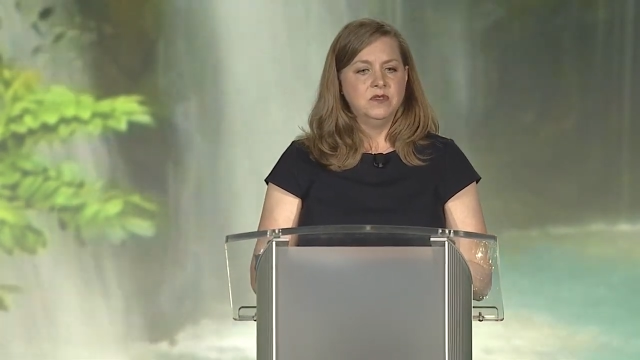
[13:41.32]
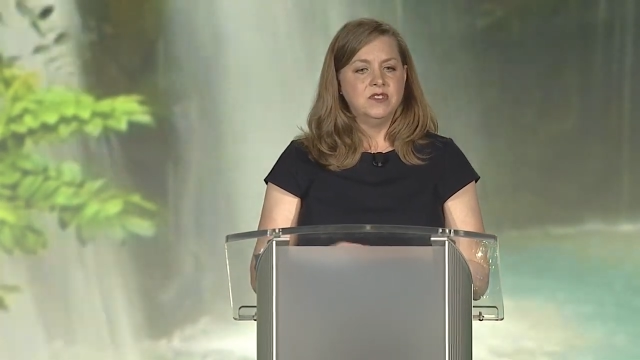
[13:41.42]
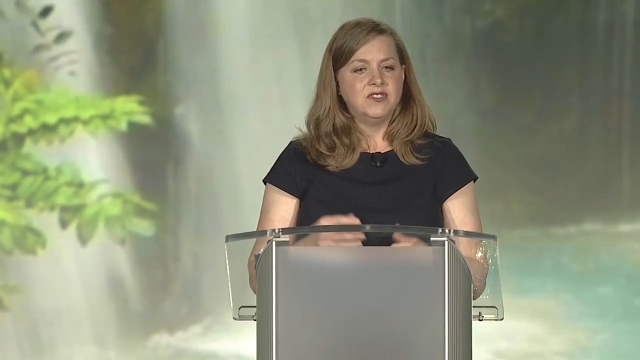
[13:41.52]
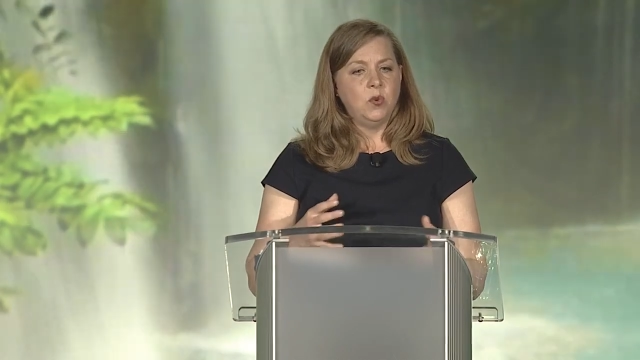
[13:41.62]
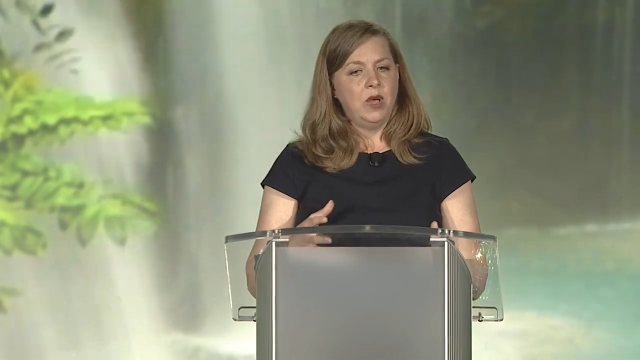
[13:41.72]

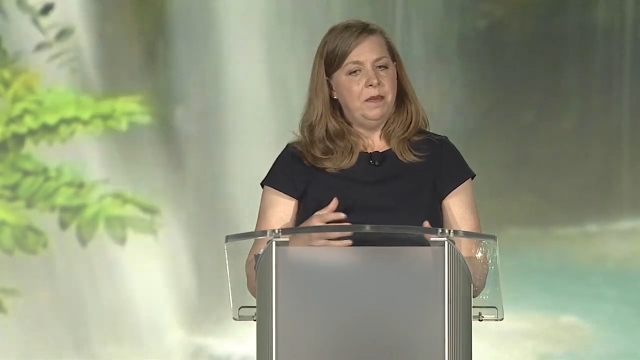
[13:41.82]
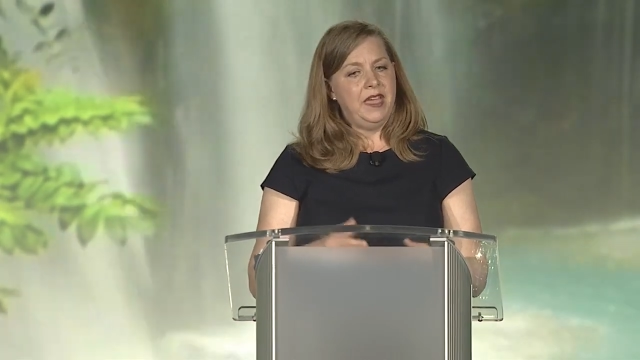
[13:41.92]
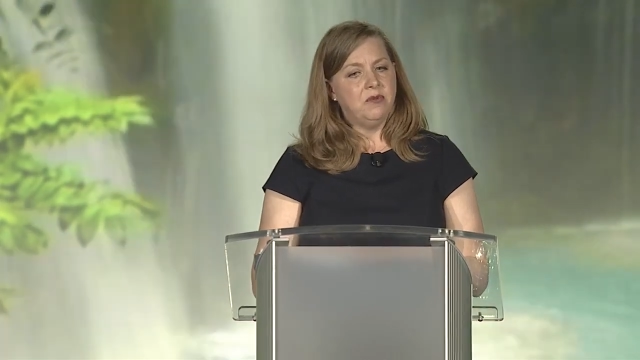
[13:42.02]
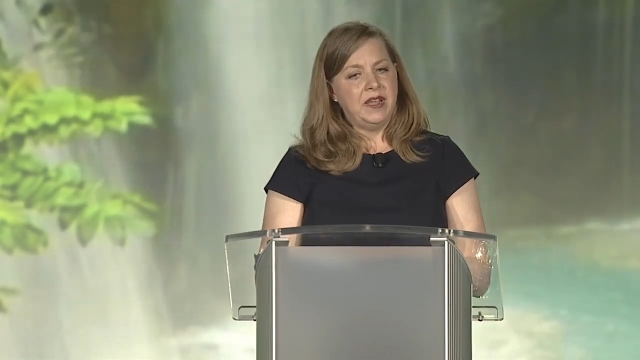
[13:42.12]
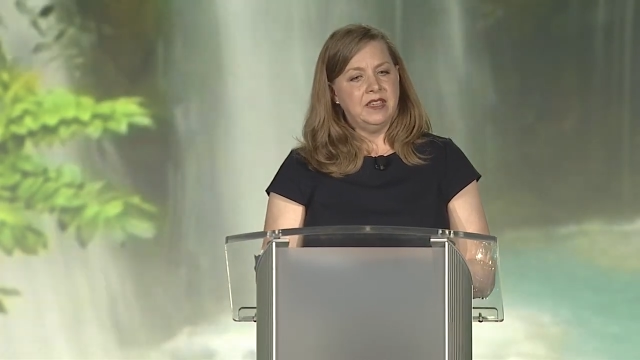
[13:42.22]
So while
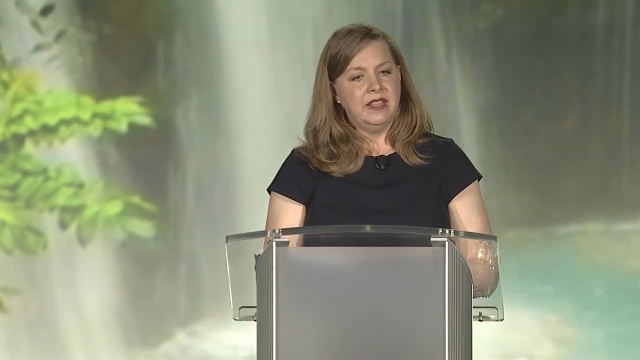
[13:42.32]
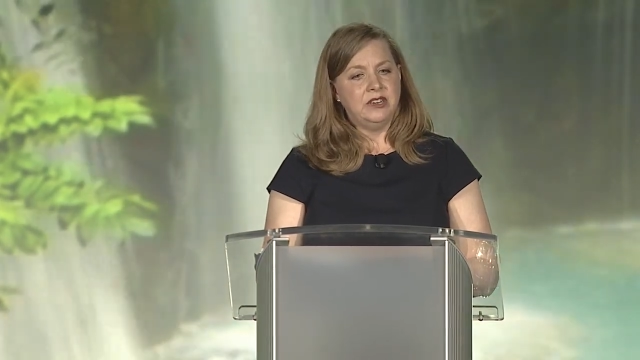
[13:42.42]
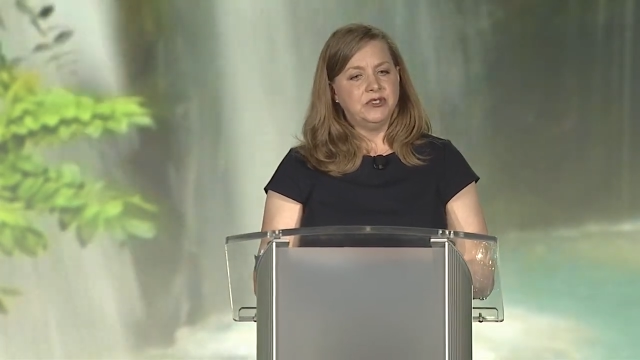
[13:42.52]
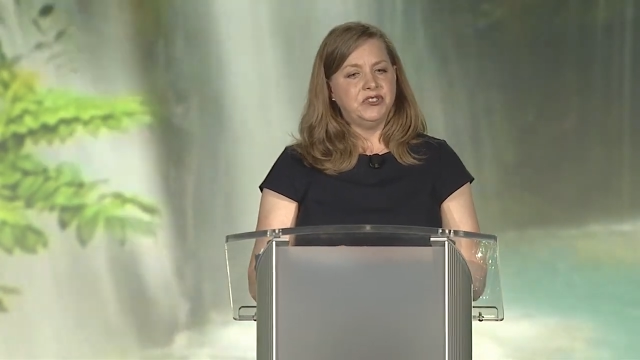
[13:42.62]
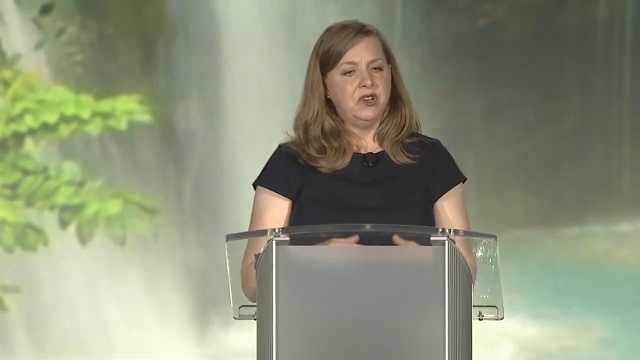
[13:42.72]
bank
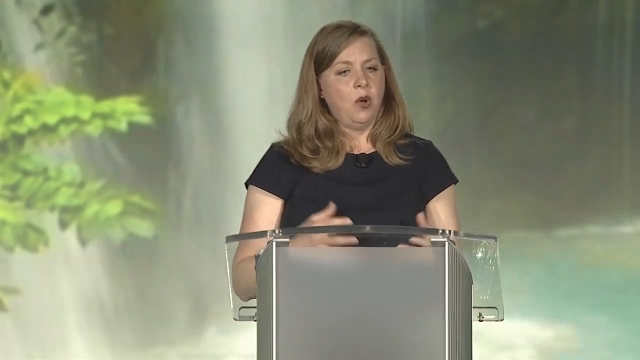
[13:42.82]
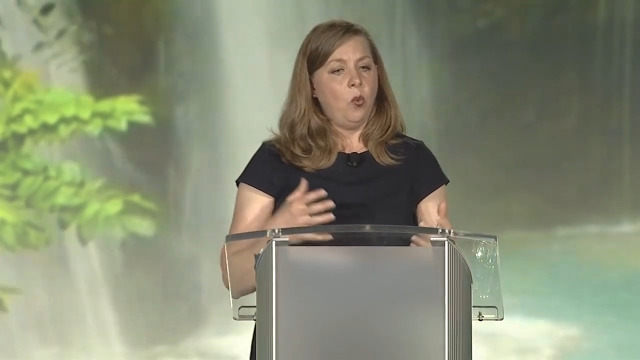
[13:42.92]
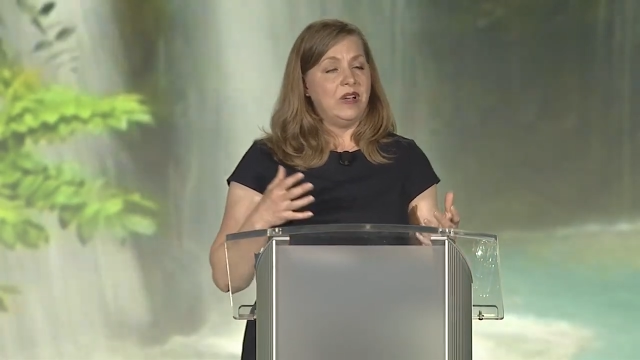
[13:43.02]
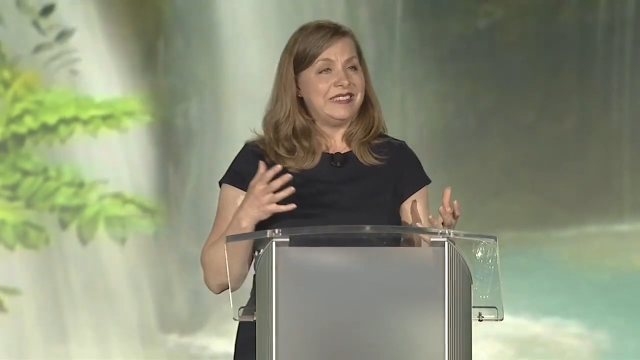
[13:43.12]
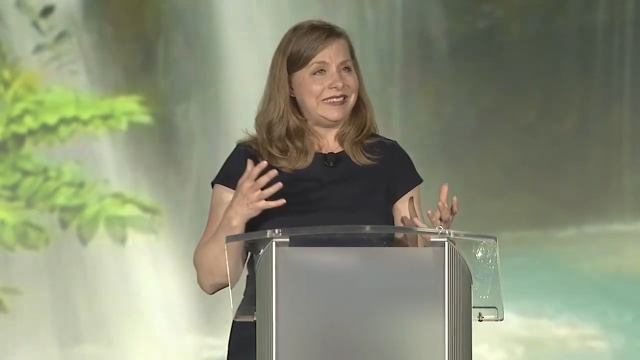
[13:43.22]
regulators do not
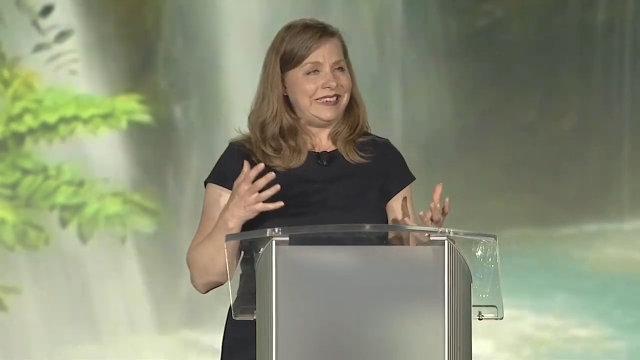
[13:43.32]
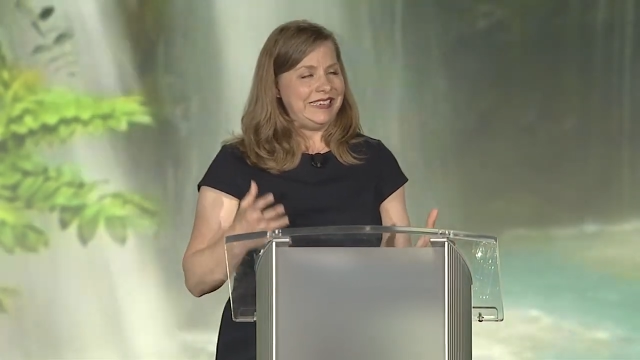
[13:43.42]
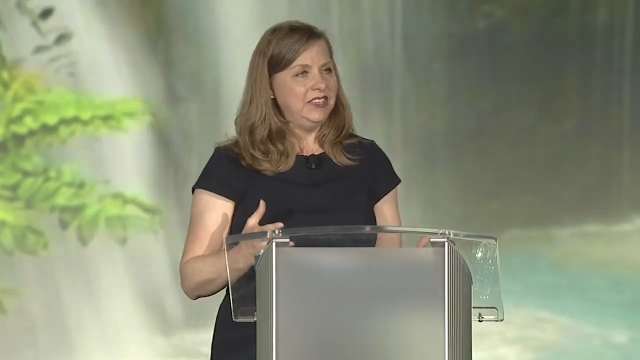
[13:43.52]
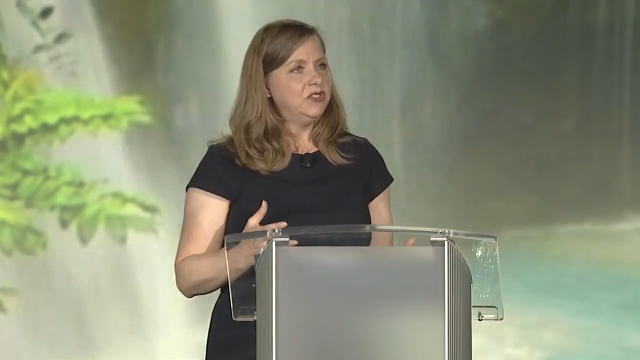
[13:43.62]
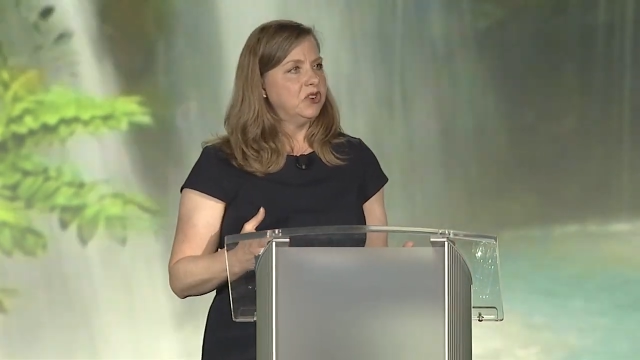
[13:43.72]
want to
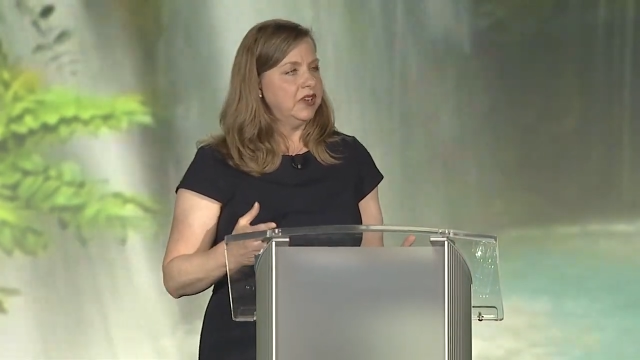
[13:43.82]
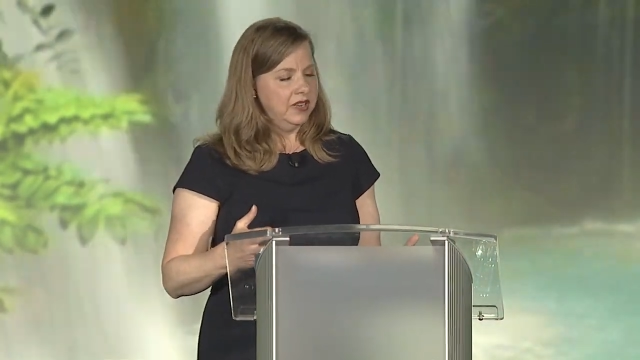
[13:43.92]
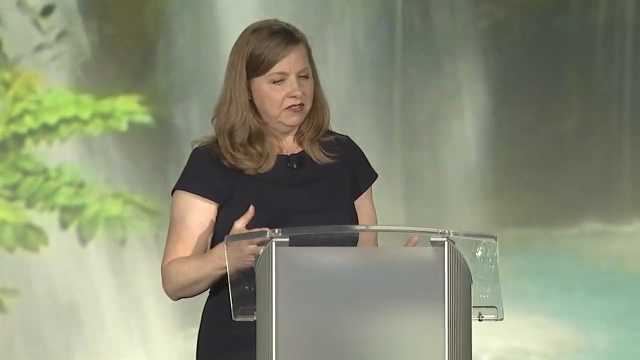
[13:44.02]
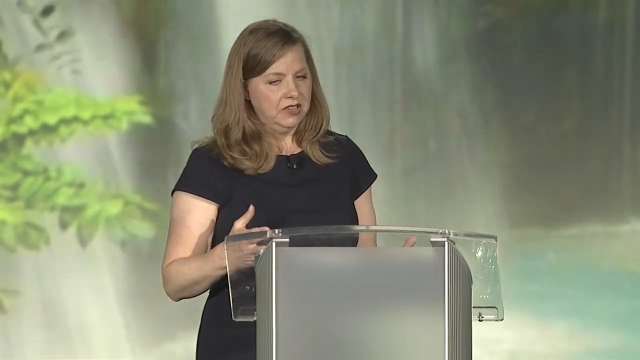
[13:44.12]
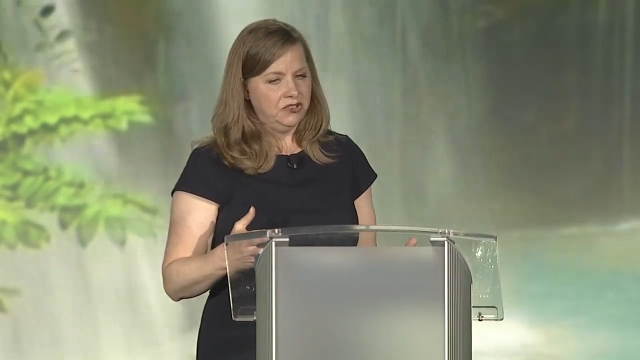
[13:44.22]
hinder
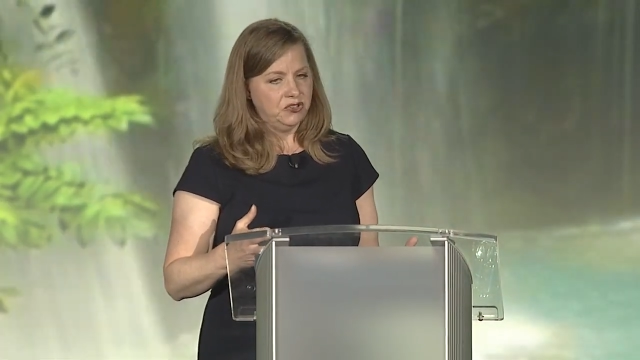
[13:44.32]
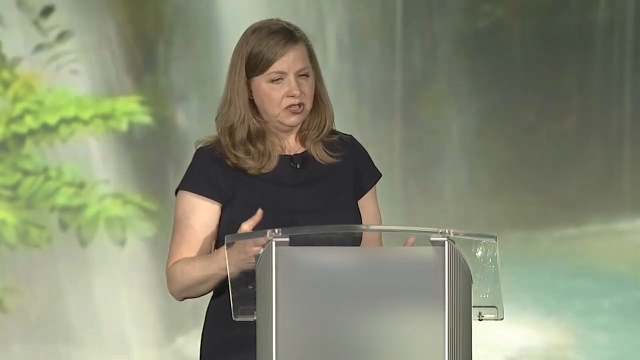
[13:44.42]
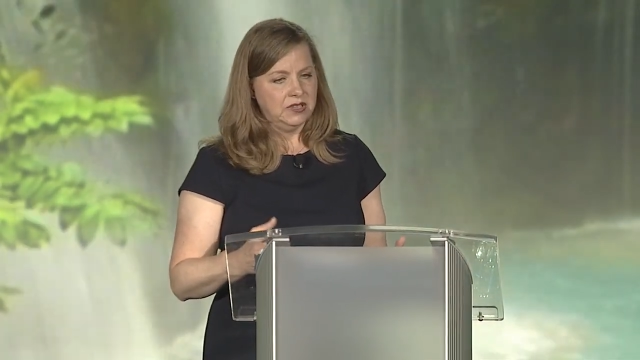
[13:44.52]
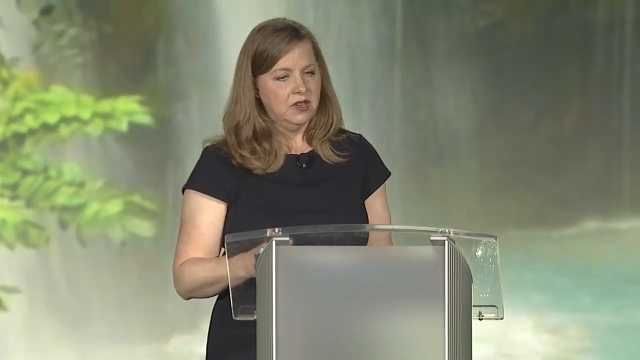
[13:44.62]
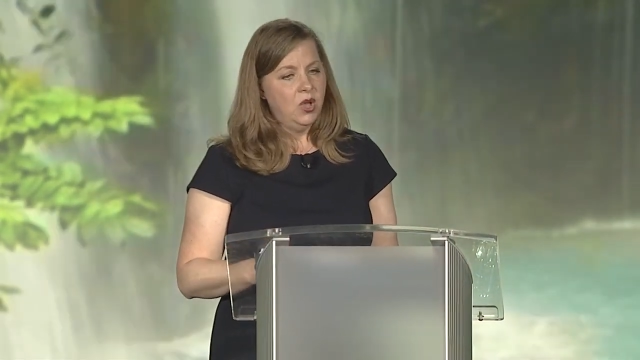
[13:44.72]

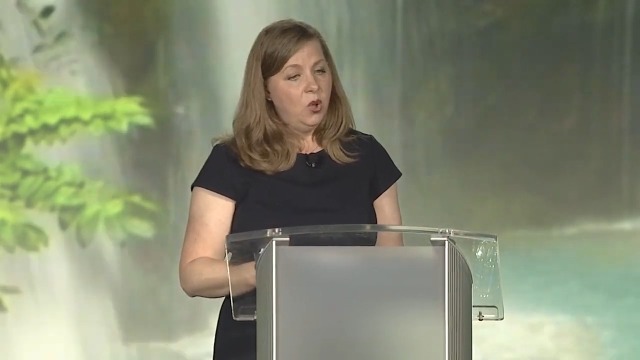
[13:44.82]
innovation,